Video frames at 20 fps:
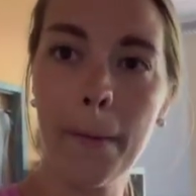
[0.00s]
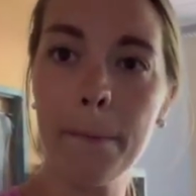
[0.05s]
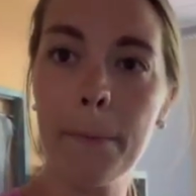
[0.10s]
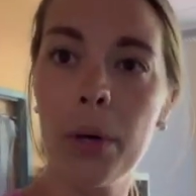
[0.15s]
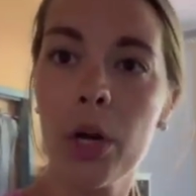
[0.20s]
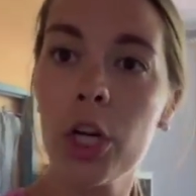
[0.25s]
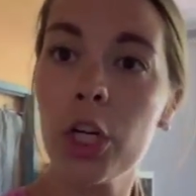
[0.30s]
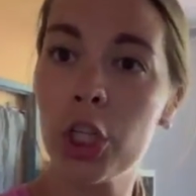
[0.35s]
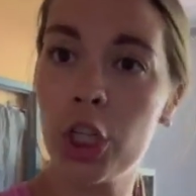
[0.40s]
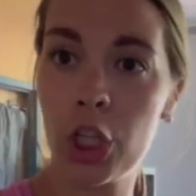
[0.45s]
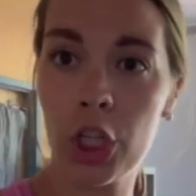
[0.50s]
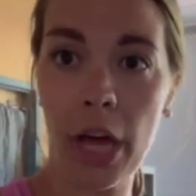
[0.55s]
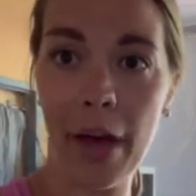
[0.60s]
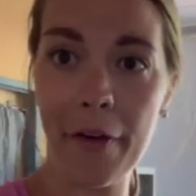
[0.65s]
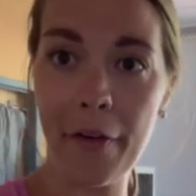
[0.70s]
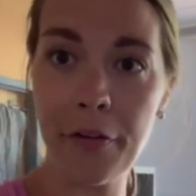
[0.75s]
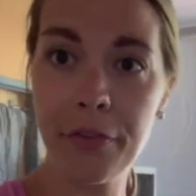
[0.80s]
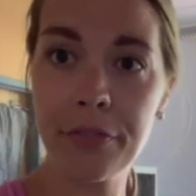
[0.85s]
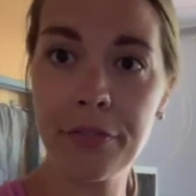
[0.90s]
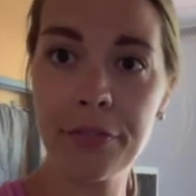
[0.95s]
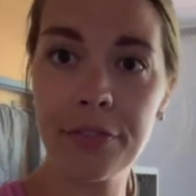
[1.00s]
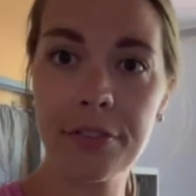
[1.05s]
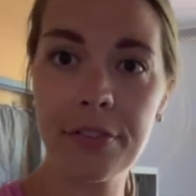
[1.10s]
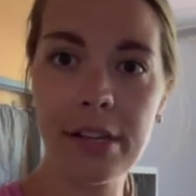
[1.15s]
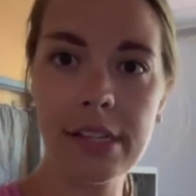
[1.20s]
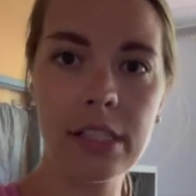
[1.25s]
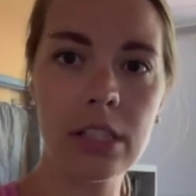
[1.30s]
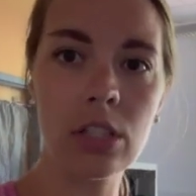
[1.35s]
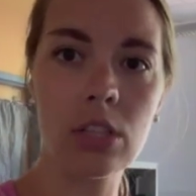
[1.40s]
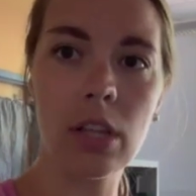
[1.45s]
bookshelf
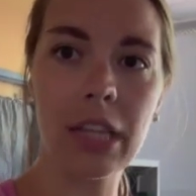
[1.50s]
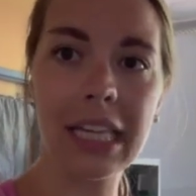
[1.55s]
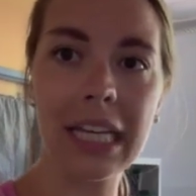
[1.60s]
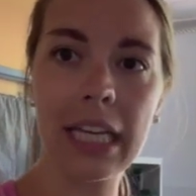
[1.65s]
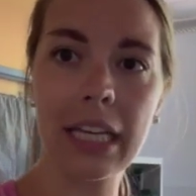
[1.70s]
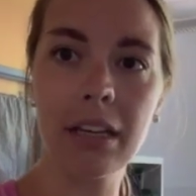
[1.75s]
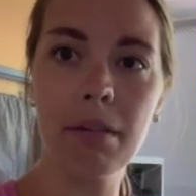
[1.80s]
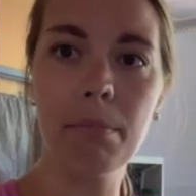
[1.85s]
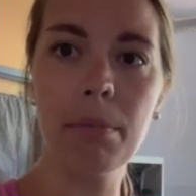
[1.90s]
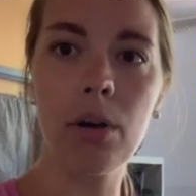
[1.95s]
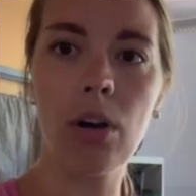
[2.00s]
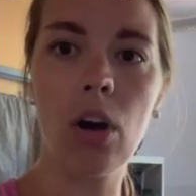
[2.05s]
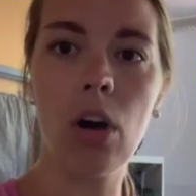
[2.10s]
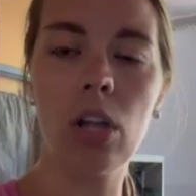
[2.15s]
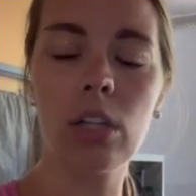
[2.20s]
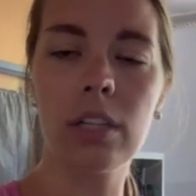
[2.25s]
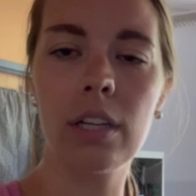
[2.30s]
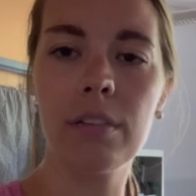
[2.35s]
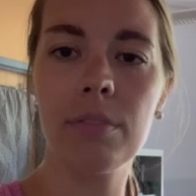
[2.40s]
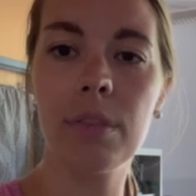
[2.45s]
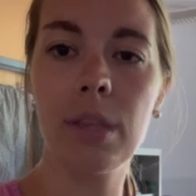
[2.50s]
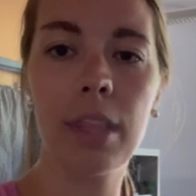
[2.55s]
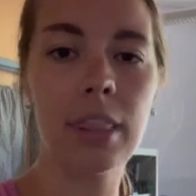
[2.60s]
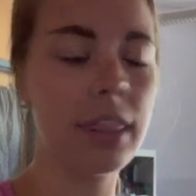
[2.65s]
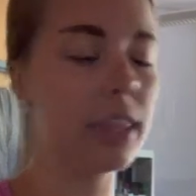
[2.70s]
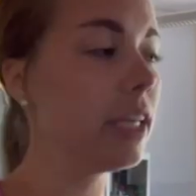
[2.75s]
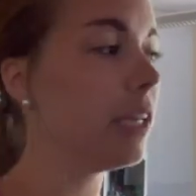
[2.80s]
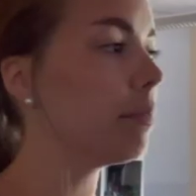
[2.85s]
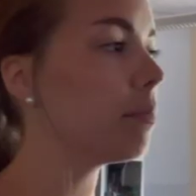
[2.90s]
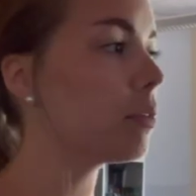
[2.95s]
so that I can put all of the
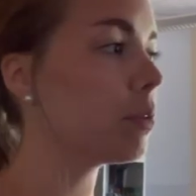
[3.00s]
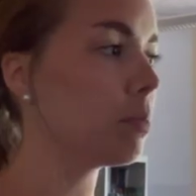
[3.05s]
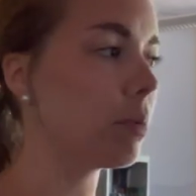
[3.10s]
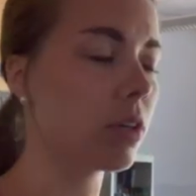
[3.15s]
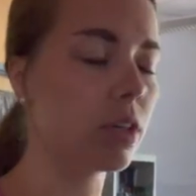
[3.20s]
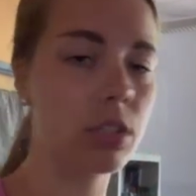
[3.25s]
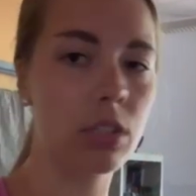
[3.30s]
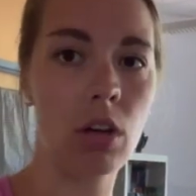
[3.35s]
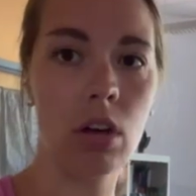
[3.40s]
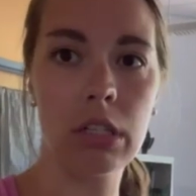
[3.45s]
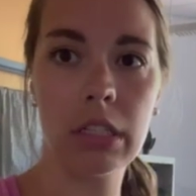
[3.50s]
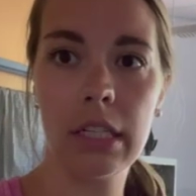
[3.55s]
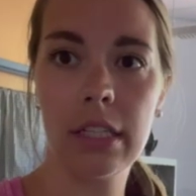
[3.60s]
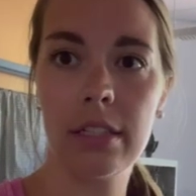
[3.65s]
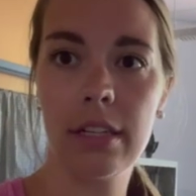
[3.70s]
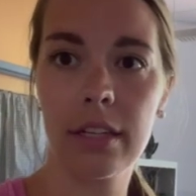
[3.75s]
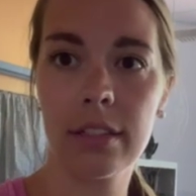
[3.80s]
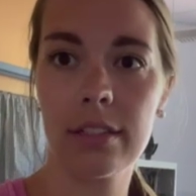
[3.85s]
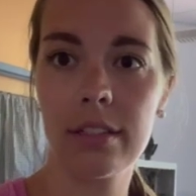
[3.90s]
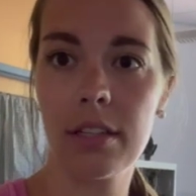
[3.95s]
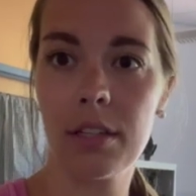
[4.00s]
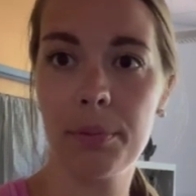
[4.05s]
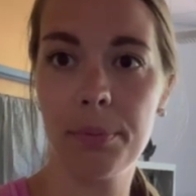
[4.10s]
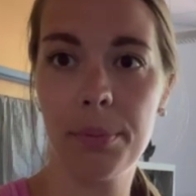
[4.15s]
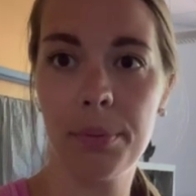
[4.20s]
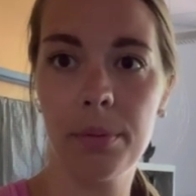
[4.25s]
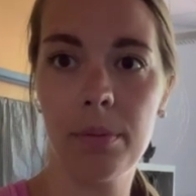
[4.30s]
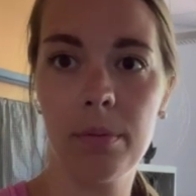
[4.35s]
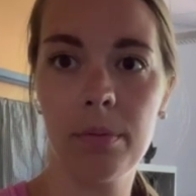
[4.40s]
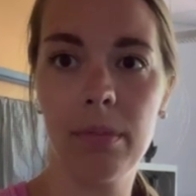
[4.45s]
themed books on it next to the
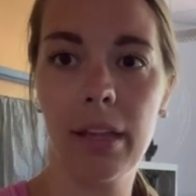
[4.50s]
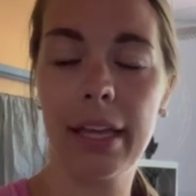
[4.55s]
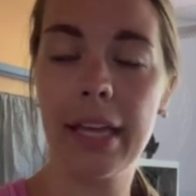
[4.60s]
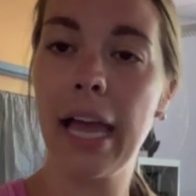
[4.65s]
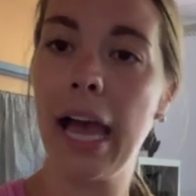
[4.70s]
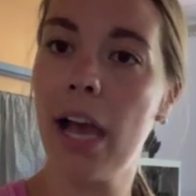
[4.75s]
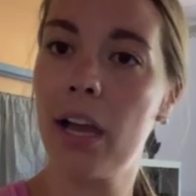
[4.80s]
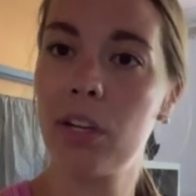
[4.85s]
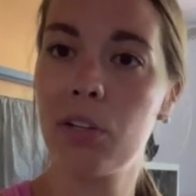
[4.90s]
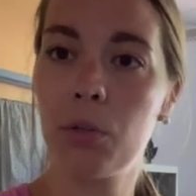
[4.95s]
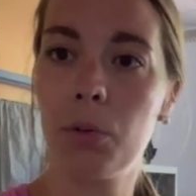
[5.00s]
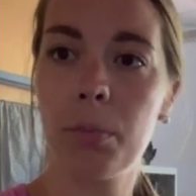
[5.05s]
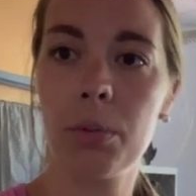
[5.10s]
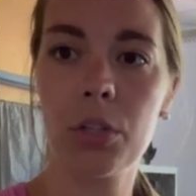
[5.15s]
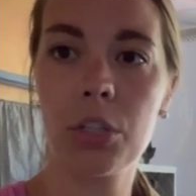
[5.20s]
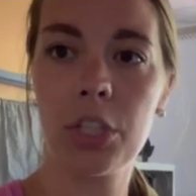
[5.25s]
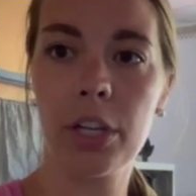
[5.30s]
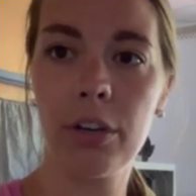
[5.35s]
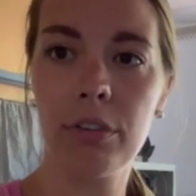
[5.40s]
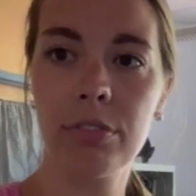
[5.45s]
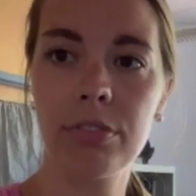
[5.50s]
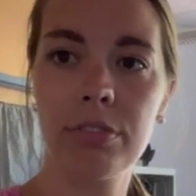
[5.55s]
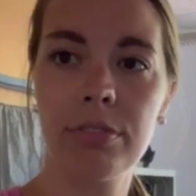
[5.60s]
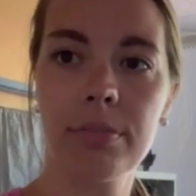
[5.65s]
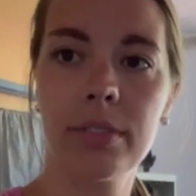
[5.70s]
actual bookshelf.